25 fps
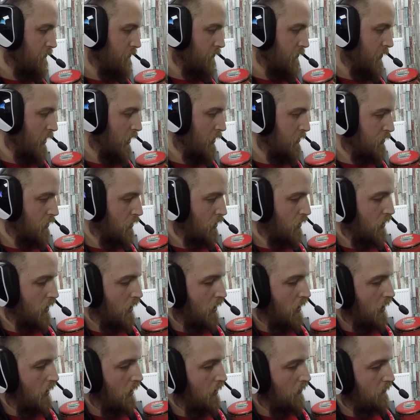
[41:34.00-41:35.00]
So that's all you
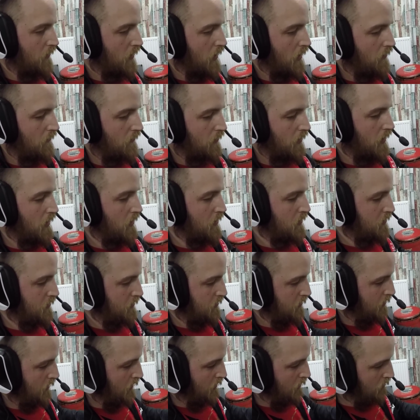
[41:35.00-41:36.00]
have. You have this
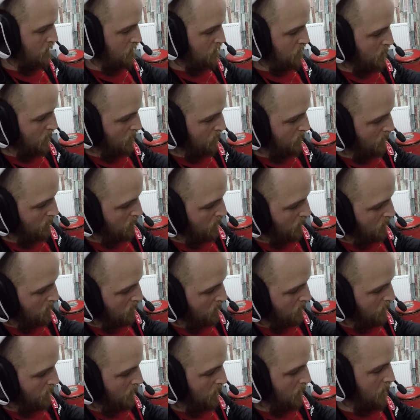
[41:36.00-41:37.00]
that comes off the bottom
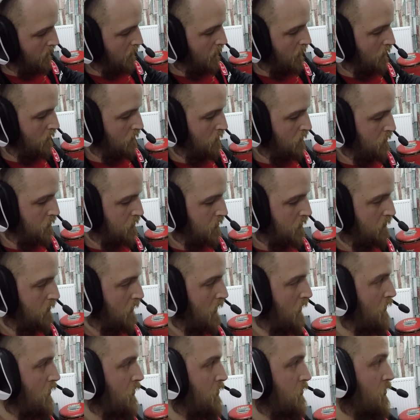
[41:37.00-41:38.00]
of it, and that goes to
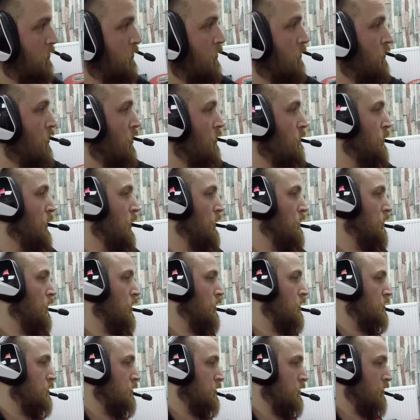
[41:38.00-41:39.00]
power. So they've got power
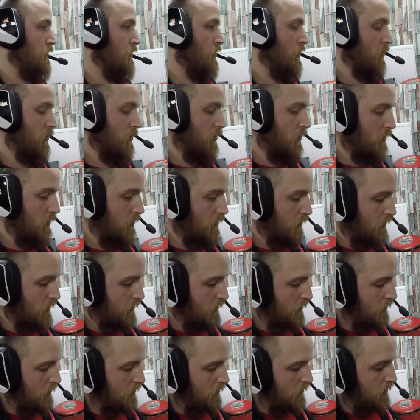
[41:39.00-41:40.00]
because they're on.
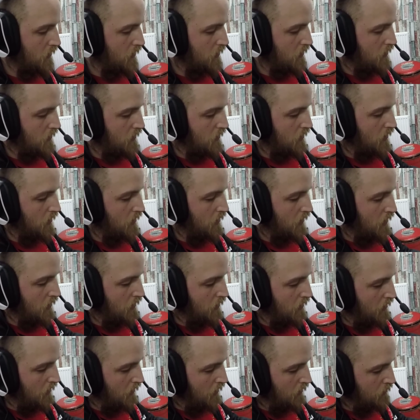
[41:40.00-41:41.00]
And
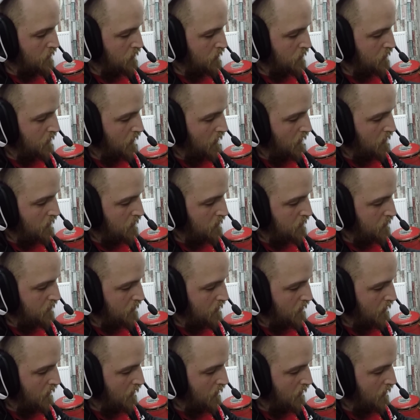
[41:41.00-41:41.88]
then it just has